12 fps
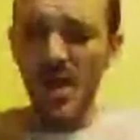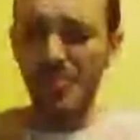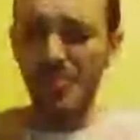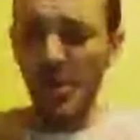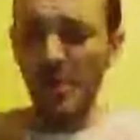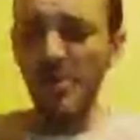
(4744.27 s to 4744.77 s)
I
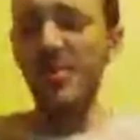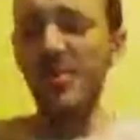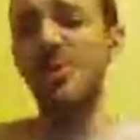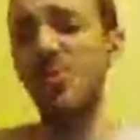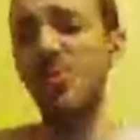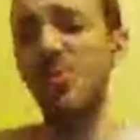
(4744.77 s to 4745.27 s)
probably
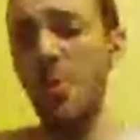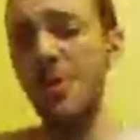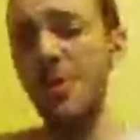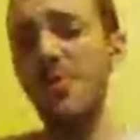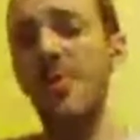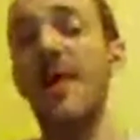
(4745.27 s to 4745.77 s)
should warn
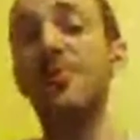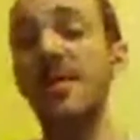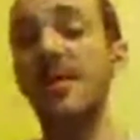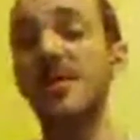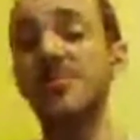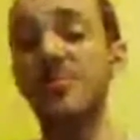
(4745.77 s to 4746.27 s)
you,
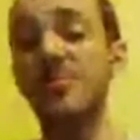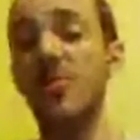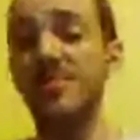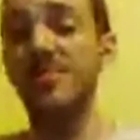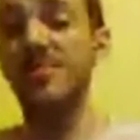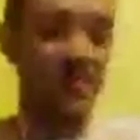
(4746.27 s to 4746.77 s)
everything is more
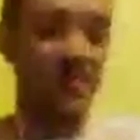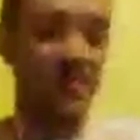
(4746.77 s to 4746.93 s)
expensive